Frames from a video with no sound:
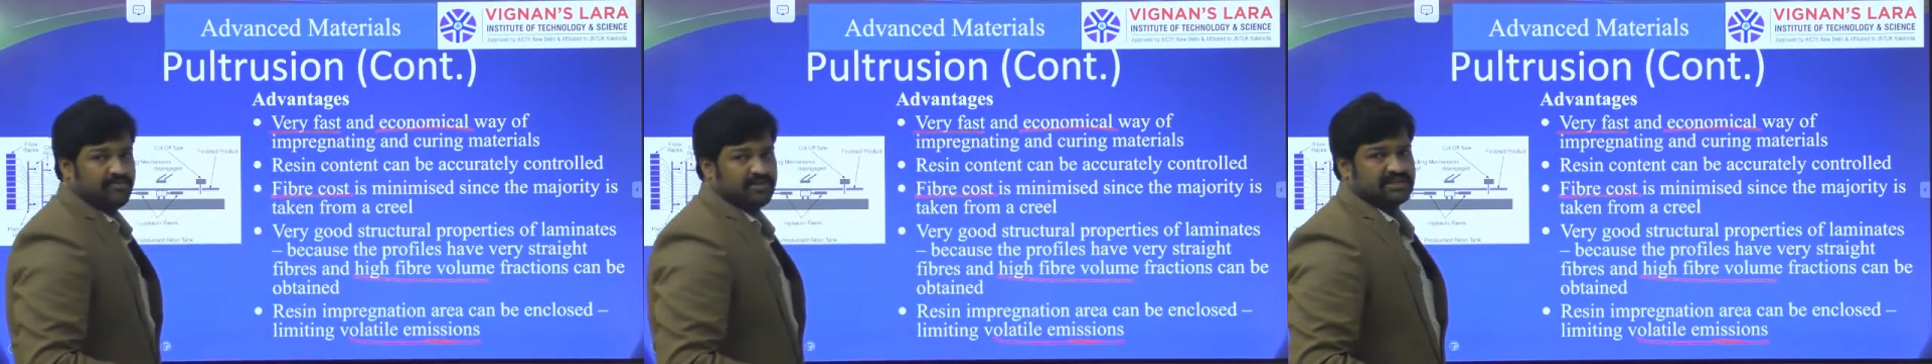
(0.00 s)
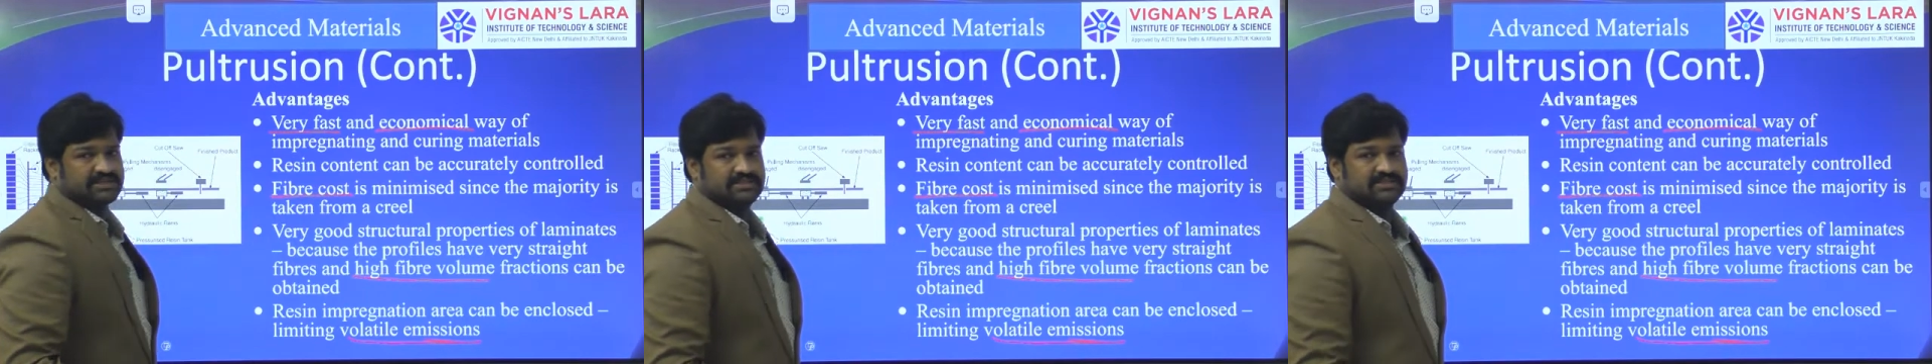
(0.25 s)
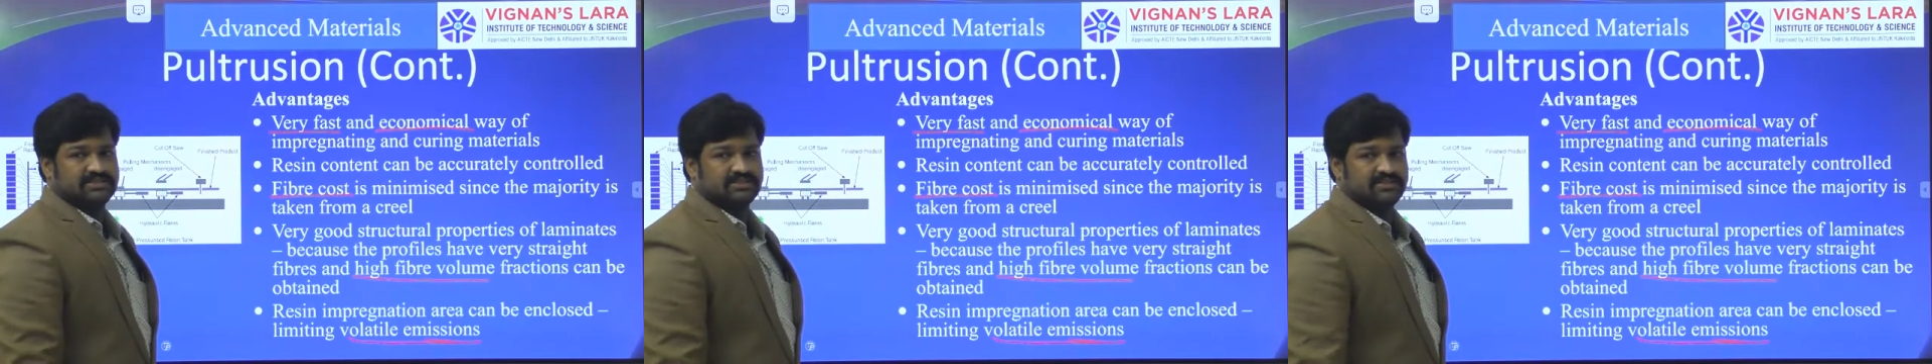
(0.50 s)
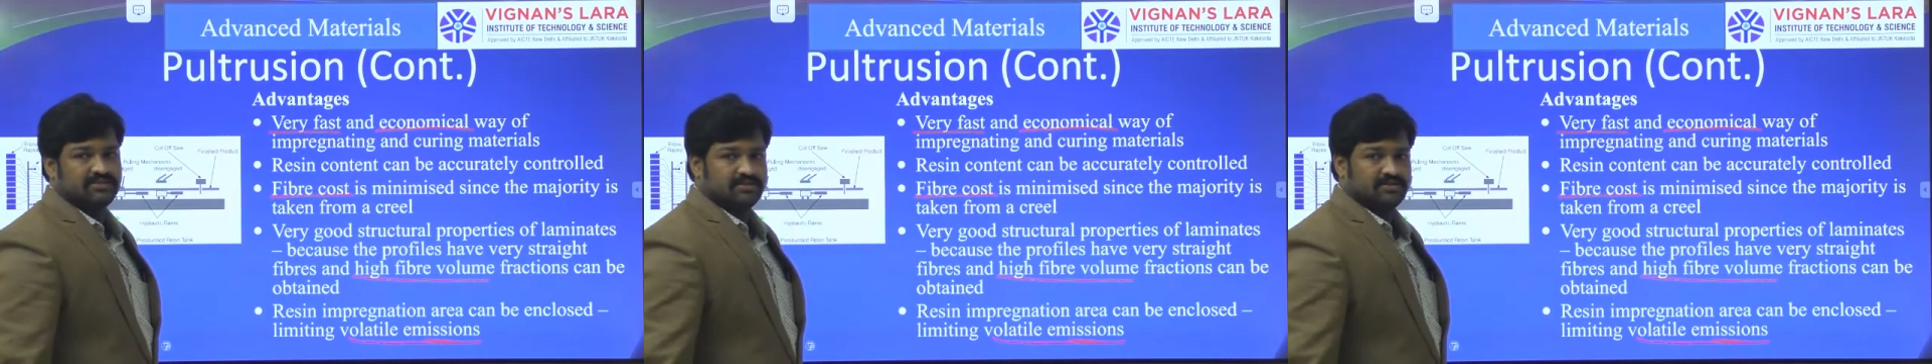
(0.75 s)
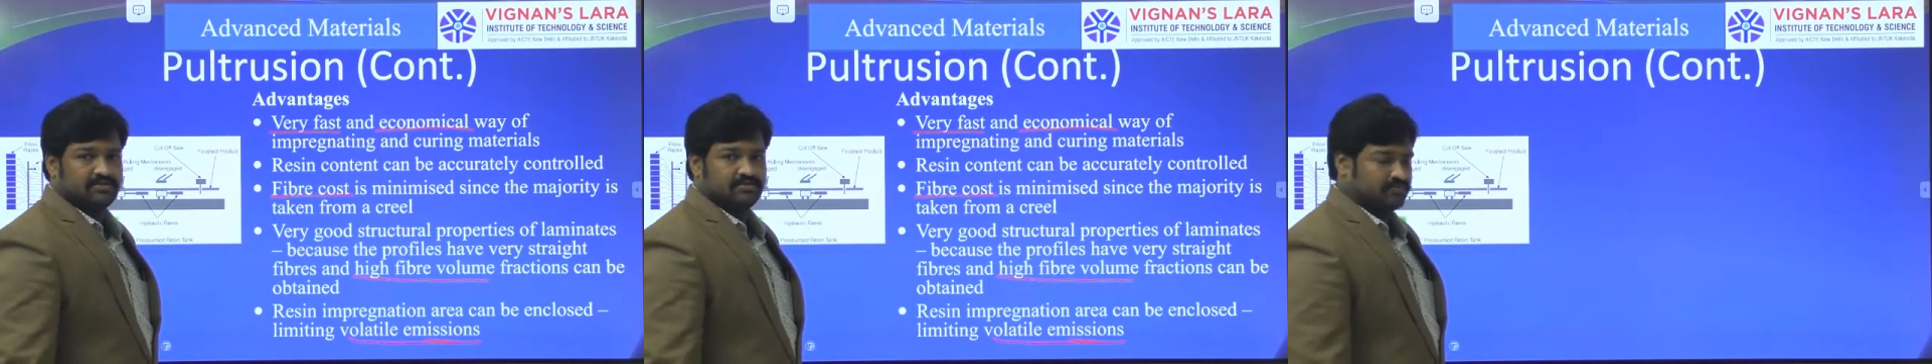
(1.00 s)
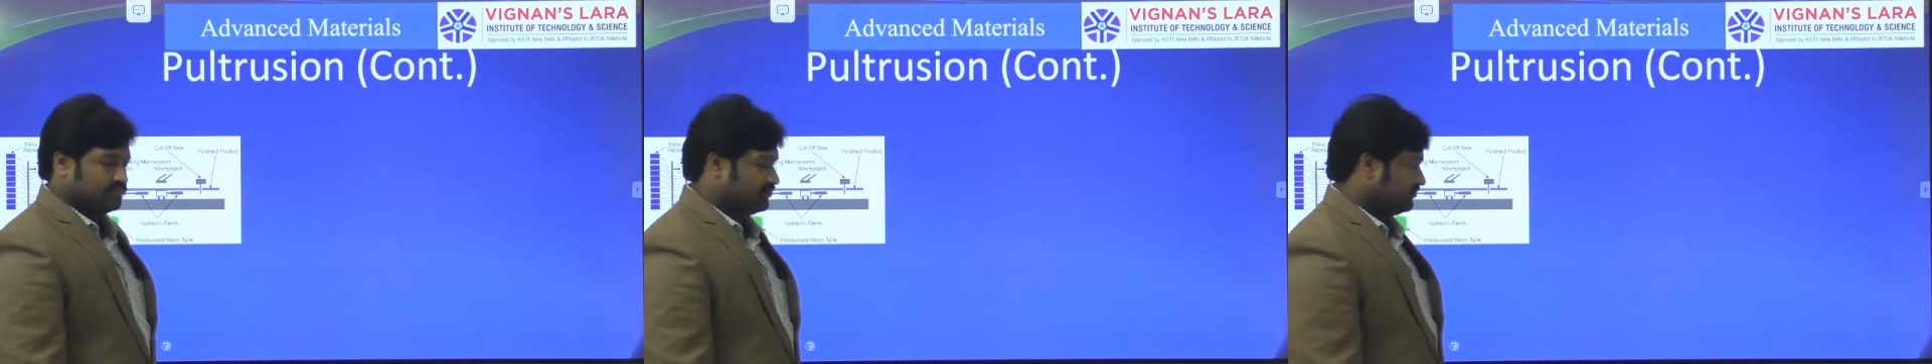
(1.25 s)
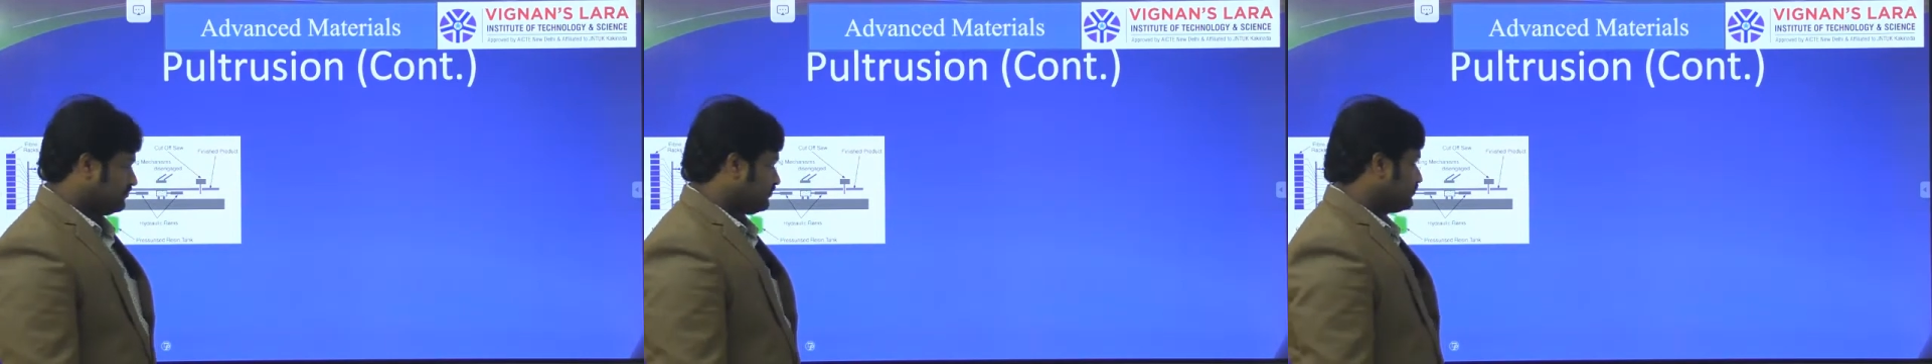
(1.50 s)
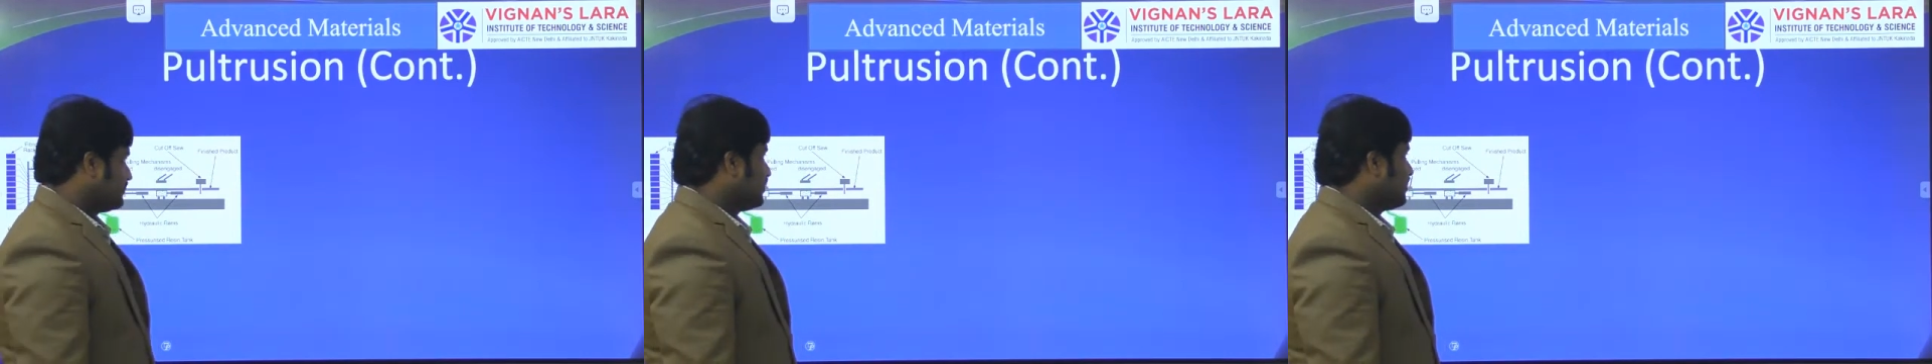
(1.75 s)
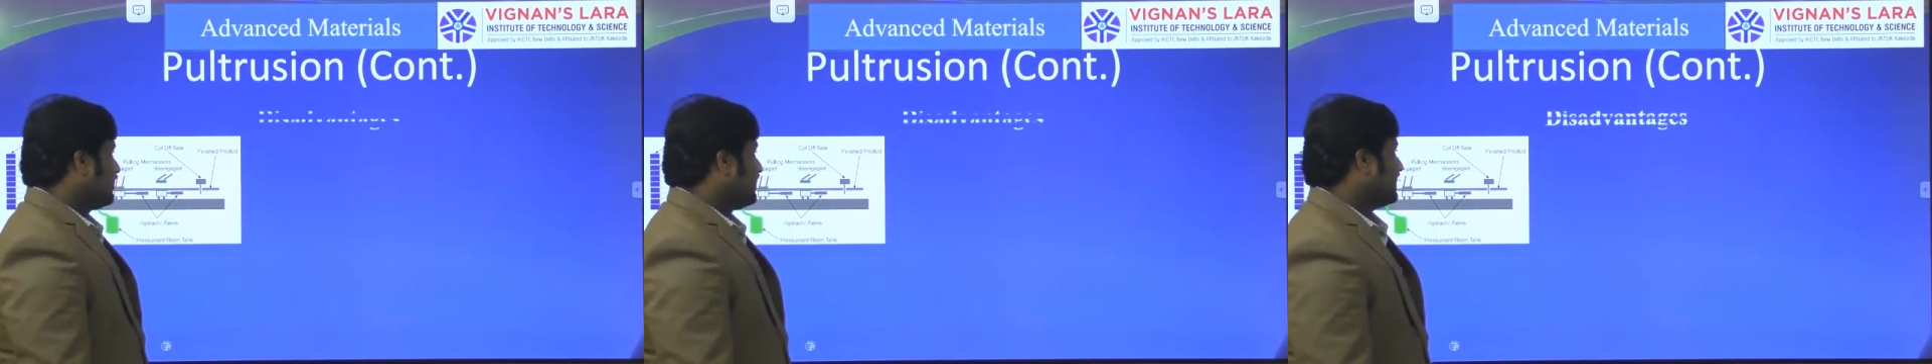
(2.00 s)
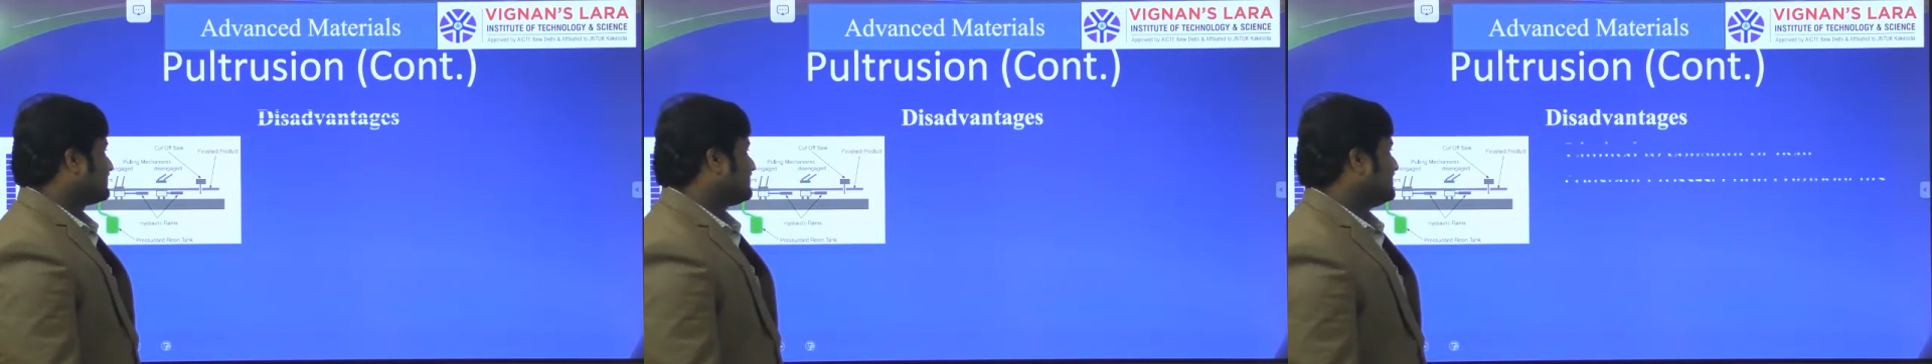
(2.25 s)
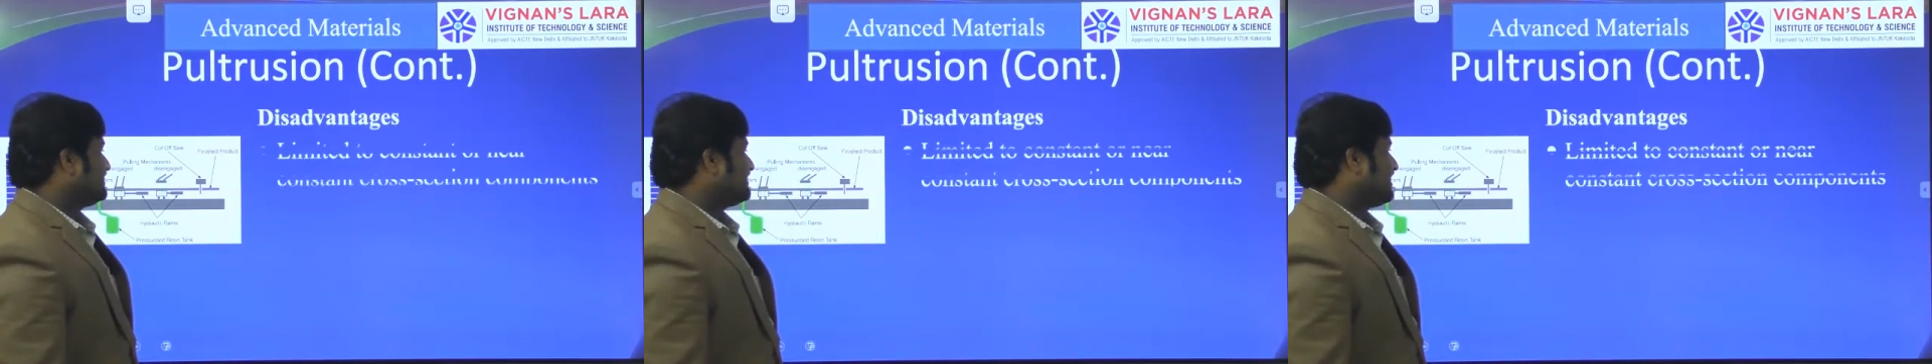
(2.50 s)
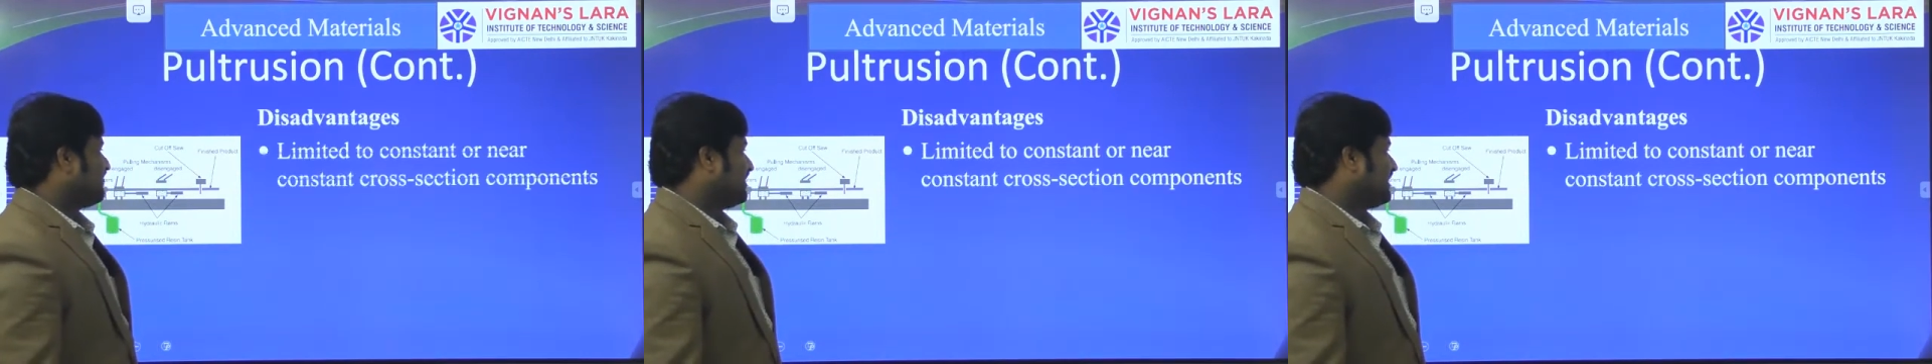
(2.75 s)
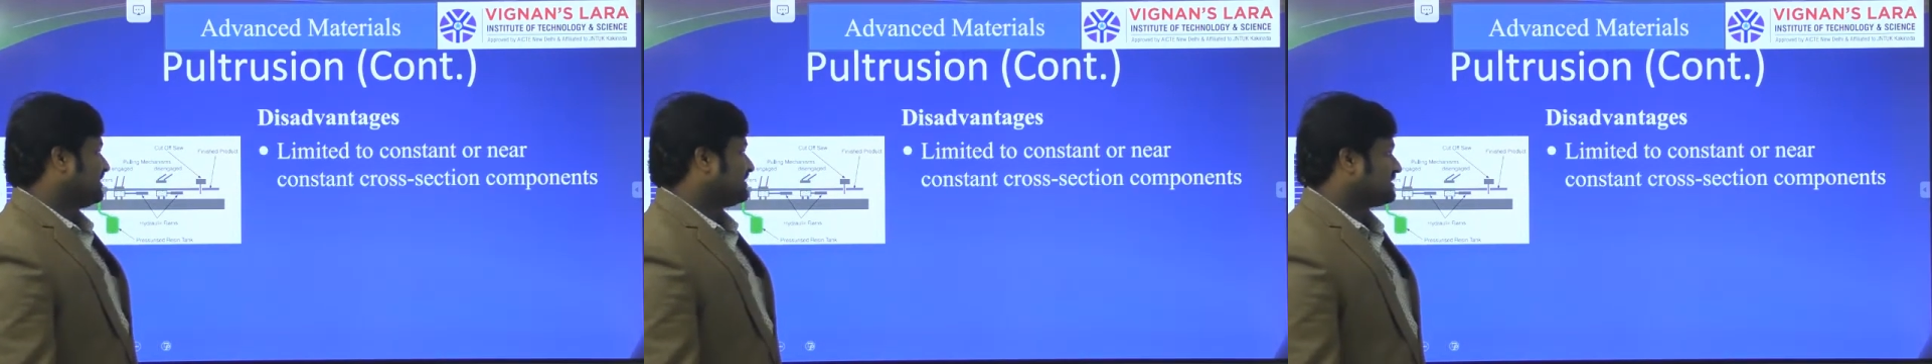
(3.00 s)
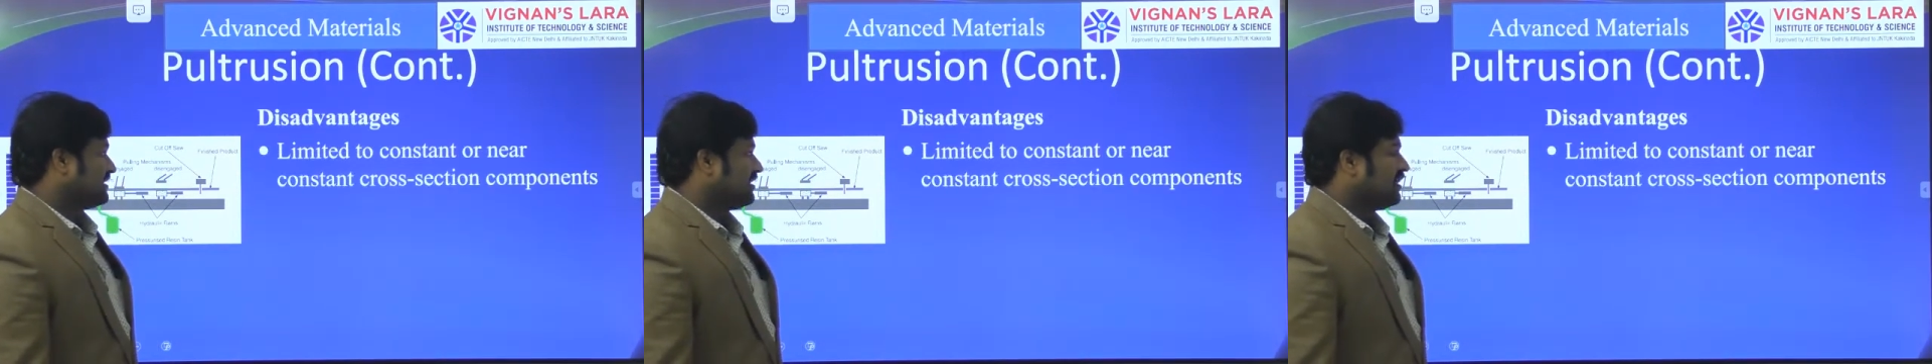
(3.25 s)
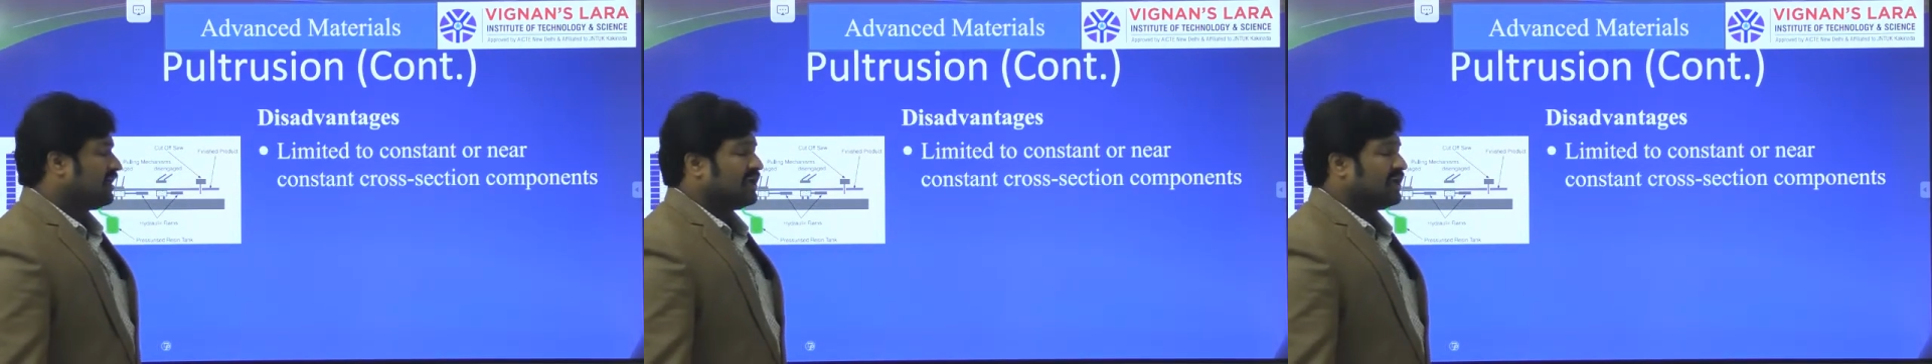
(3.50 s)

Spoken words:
emissions. Next, disadvantages.